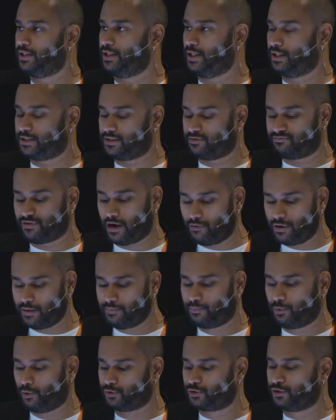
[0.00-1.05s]
It's very
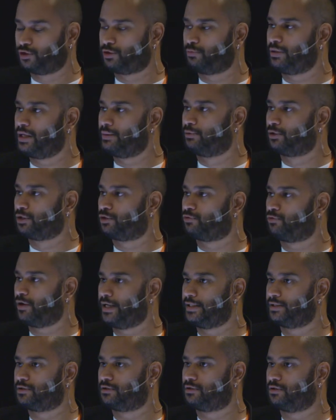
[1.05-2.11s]
important to be able to
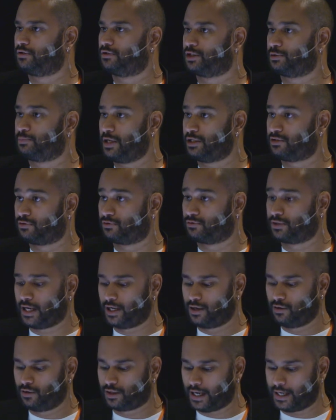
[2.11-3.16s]
create the spaces of
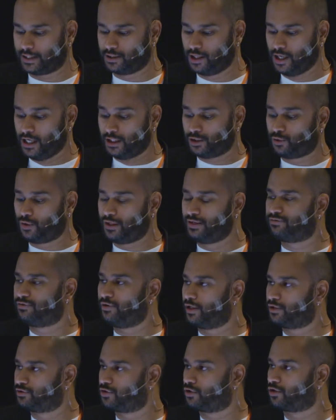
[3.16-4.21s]
dialogue and to
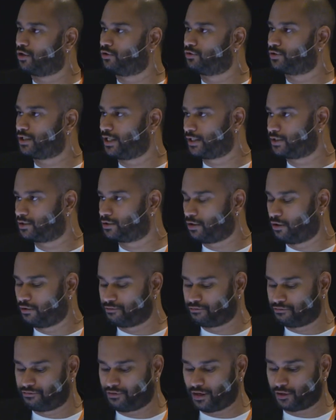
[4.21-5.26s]
influence the context
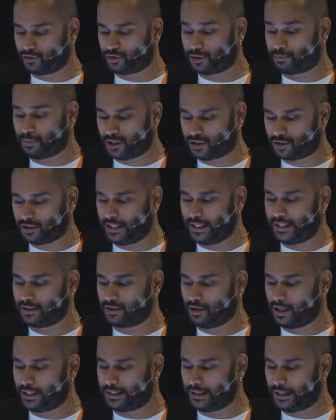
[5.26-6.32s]
of things, especially
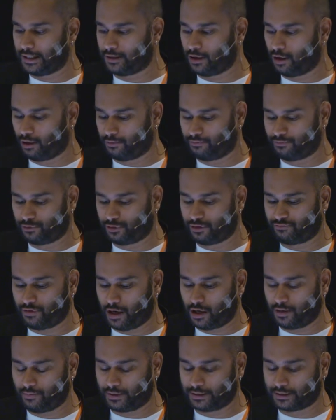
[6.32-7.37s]
in a harmful
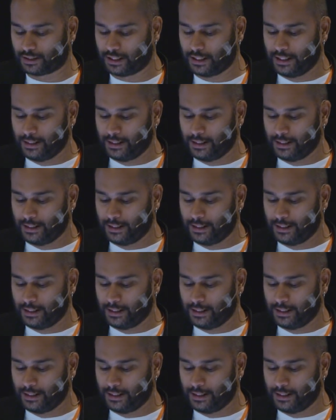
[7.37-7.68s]
environment.